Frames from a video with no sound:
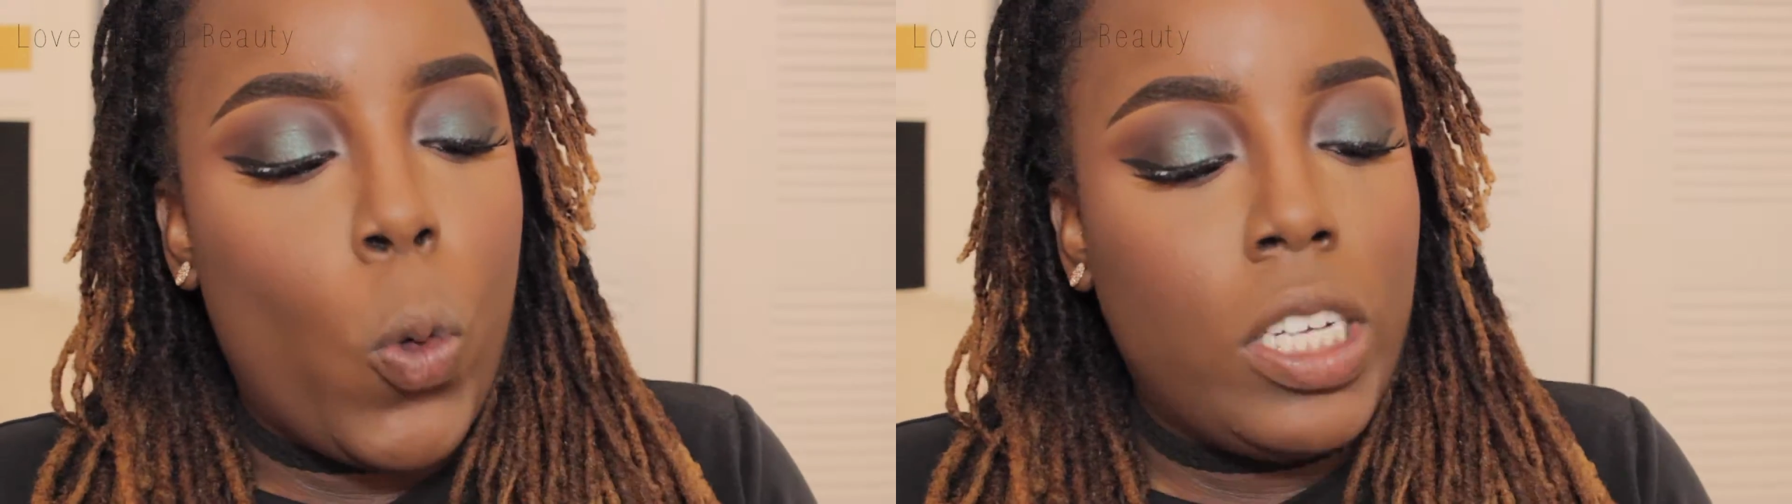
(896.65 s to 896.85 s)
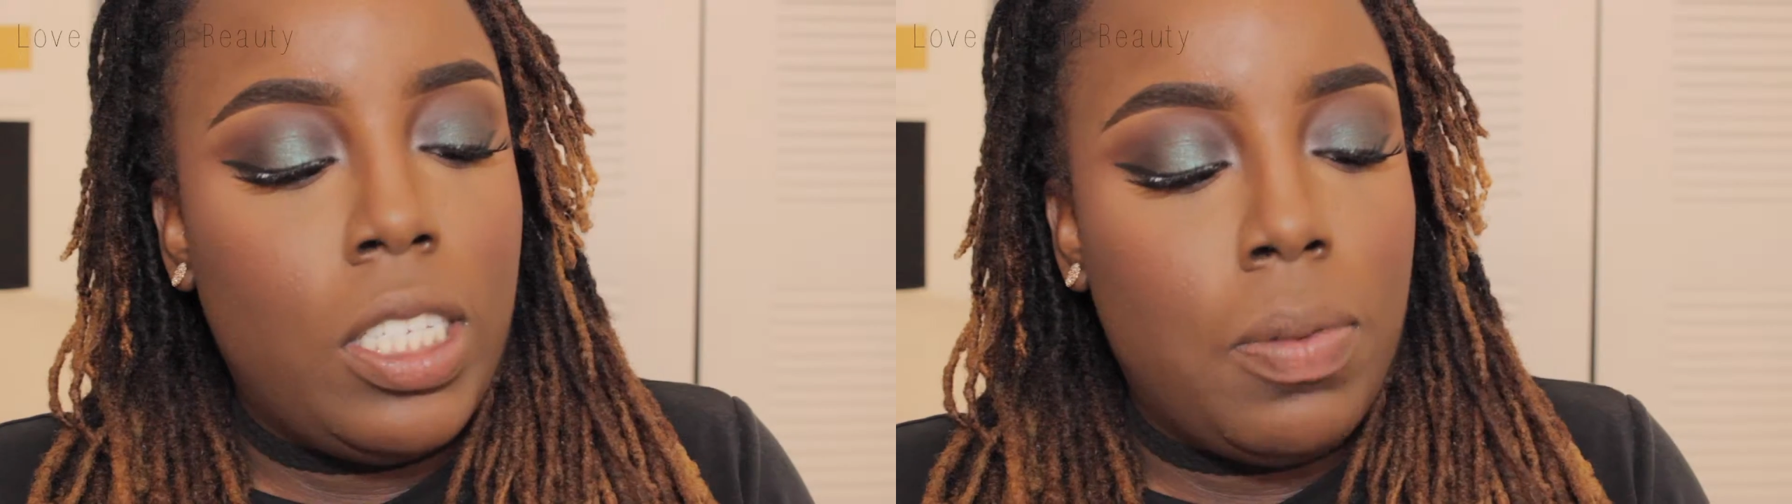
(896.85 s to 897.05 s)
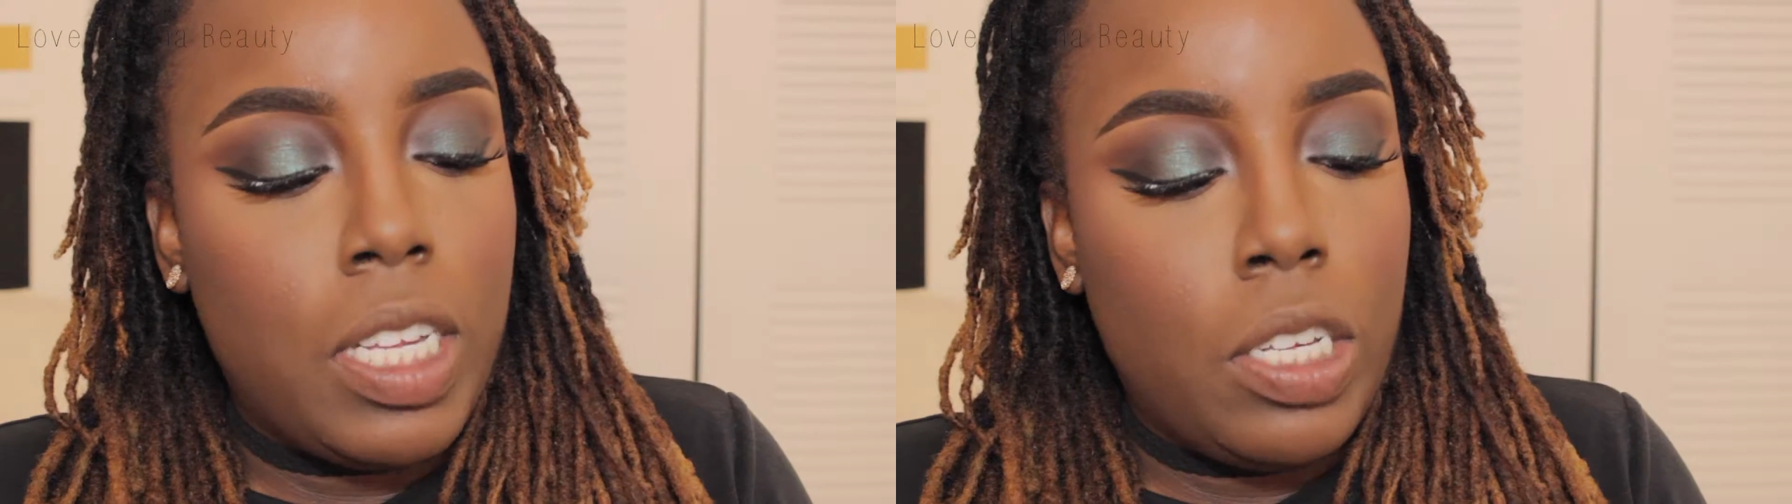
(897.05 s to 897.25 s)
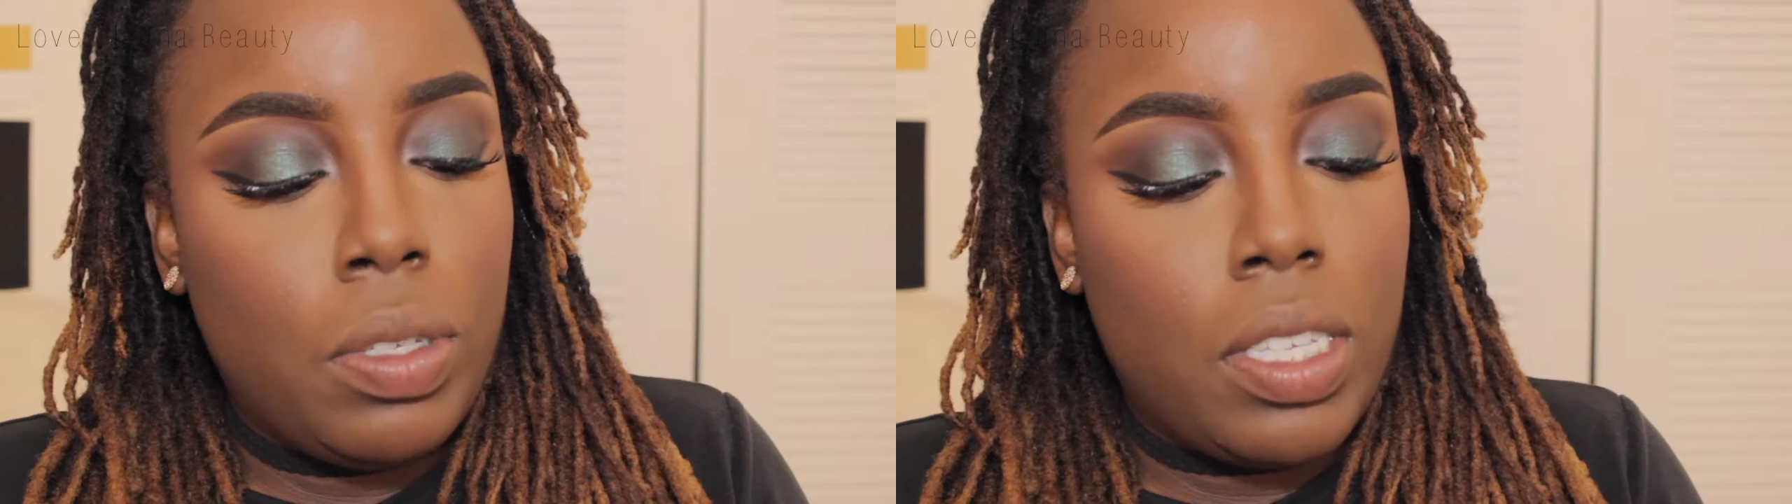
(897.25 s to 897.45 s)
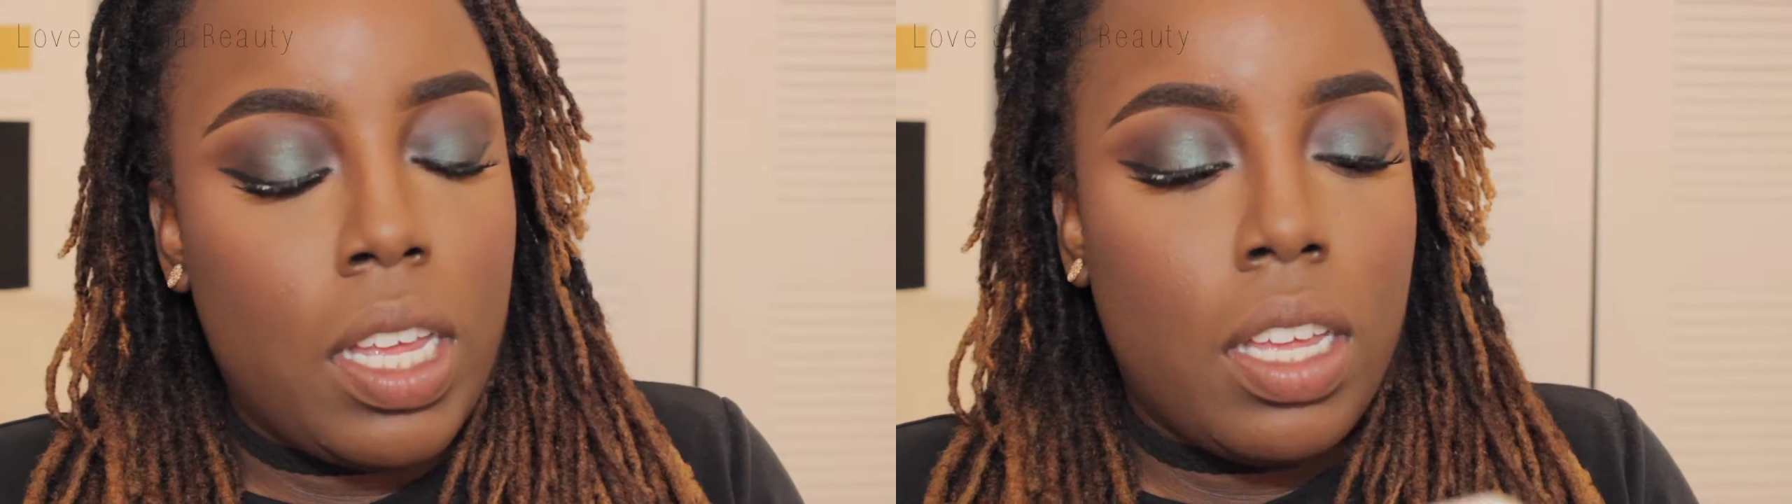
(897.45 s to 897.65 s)
going to be
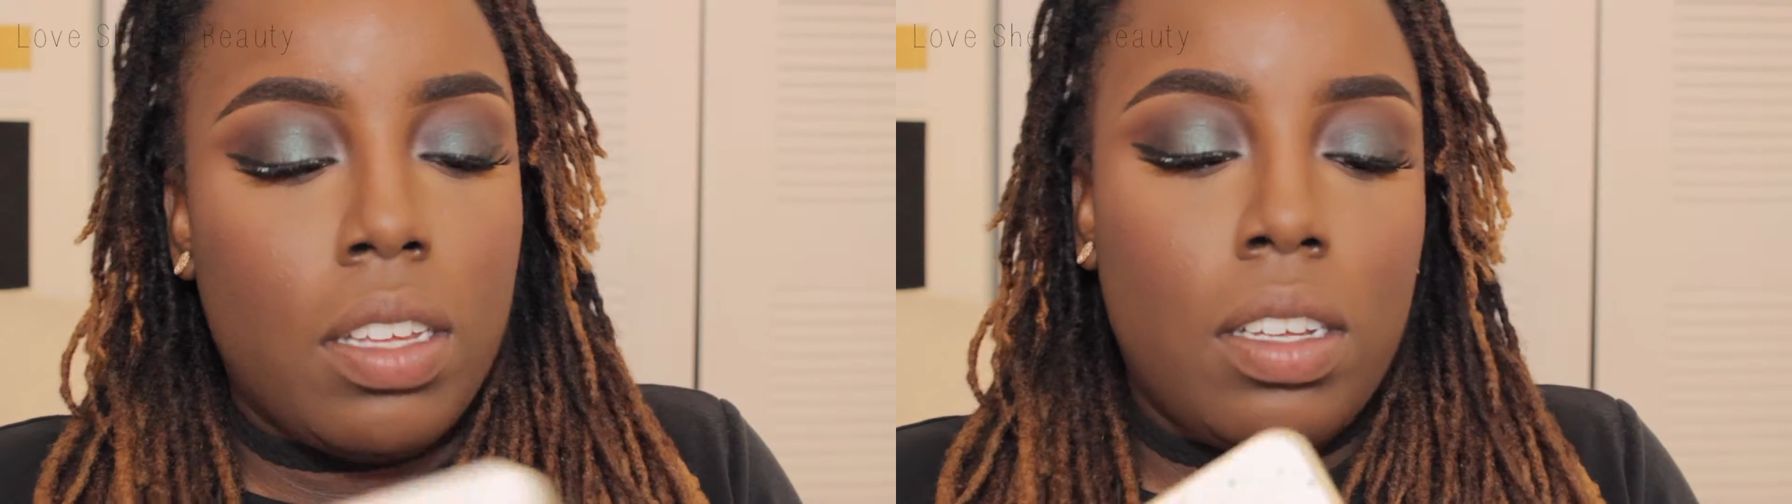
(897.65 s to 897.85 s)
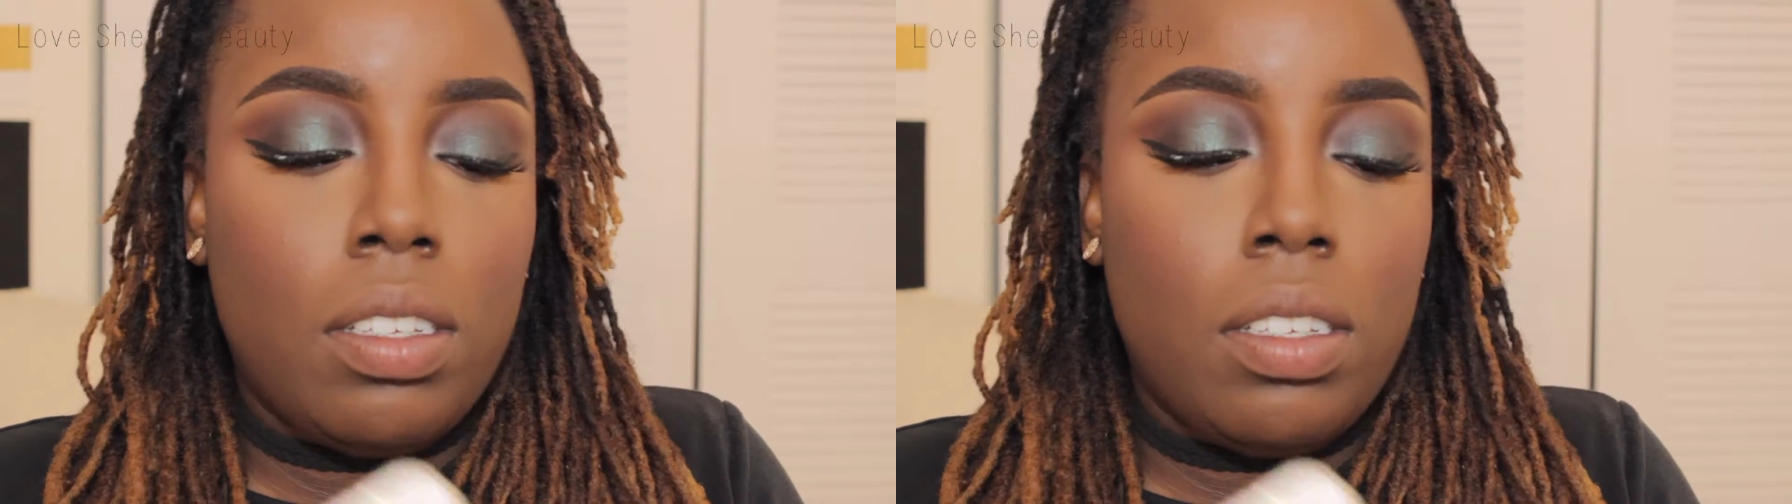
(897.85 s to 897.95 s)
using